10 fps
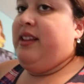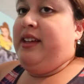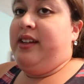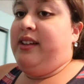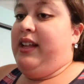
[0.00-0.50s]

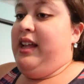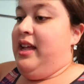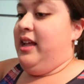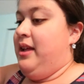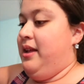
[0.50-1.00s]
little
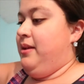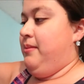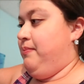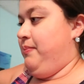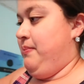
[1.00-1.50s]

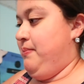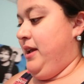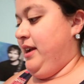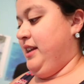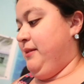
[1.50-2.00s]

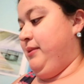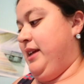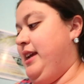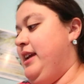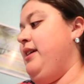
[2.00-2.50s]
picnic
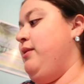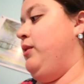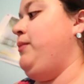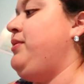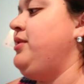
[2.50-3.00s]
blanket.
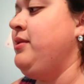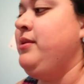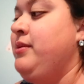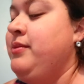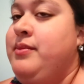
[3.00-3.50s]
Whoops.
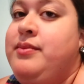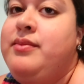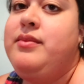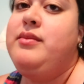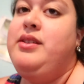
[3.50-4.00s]

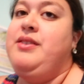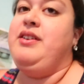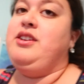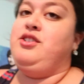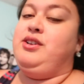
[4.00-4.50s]
I
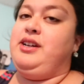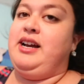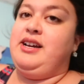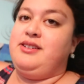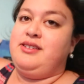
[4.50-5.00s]
can show you
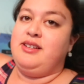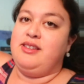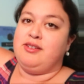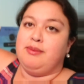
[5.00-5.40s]
guys this